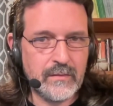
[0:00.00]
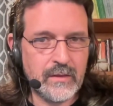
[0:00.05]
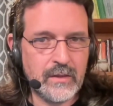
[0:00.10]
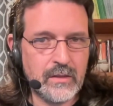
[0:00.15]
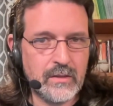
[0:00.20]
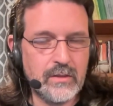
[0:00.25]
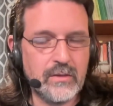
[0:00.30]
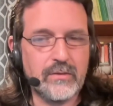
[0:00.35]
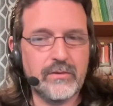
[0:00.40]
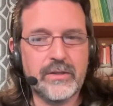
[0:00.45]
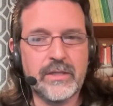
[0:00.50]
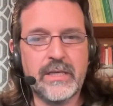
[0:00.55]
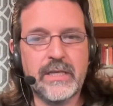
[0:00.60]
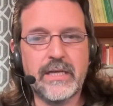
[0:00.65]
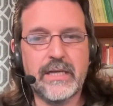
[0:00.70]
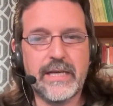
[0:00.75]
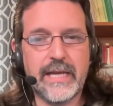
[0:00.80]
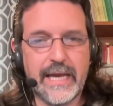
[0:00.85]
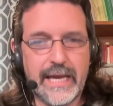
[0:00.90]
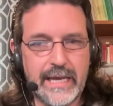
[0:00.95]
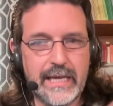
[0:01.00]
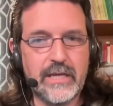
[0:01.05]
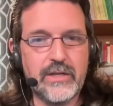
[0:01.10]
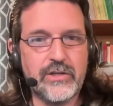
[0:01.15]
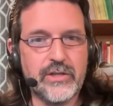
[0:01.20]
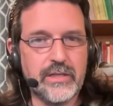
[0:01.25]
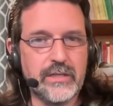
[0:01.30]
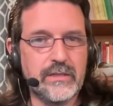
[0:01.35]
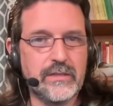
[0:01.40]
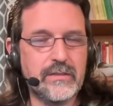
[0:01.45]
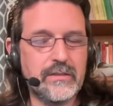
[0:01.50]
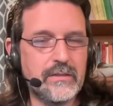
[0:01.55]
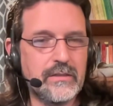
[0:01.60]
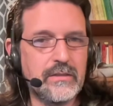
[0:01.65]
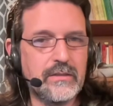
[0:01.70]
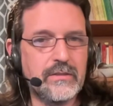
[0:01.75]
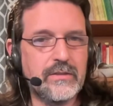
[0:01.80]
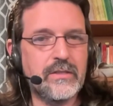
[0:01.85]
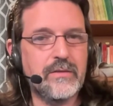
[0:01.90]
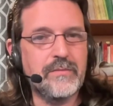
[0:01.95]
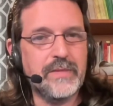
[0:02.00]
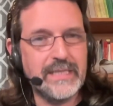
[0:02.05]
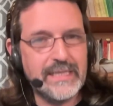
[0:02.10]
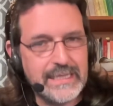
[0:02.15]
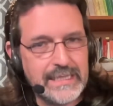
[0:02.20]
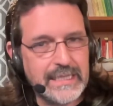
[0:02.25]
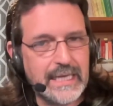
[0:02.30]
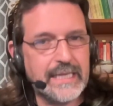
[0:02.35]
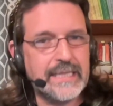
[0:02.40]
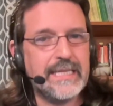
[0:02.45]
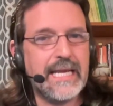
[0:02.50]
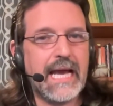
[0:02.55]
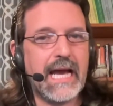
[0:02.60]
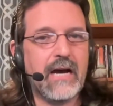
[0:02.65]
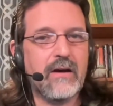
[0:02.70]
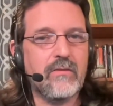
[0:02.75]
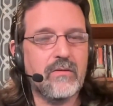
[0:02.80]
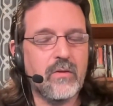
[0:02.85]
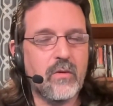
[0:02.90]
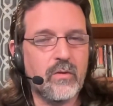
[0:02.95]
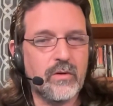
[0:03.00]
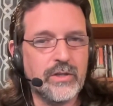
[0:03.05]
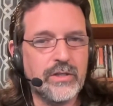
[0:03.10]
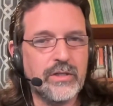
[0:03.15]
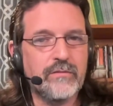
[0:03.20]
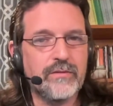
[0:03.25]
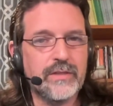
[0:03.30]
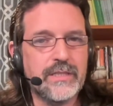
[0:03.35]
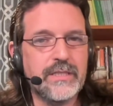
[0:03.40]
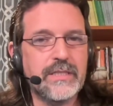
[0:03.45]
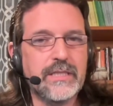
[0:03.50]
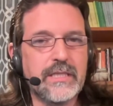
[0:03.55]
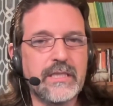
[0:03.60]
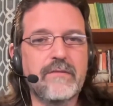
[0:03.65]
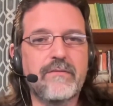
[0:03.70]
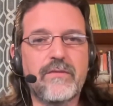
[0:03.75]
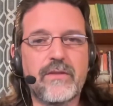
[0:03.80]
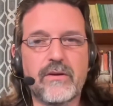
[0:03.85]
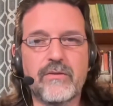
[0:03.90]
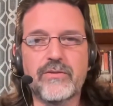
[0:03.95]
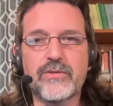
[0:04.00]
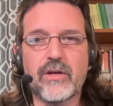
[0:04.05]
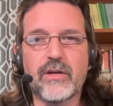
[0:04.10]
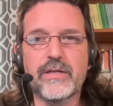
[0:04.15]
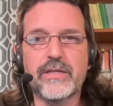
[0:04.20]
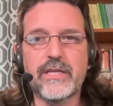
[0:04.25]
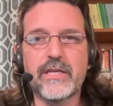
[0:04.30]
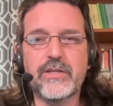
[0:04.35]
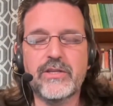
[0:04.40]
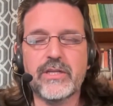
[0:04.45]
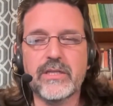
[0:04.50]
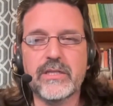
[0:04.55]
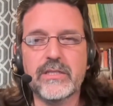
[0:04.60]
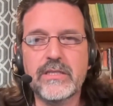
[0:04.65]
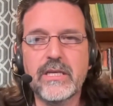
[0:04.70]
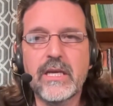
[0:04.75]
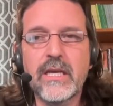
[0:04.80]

You'll need an agent to be sent out or to receive those auditions.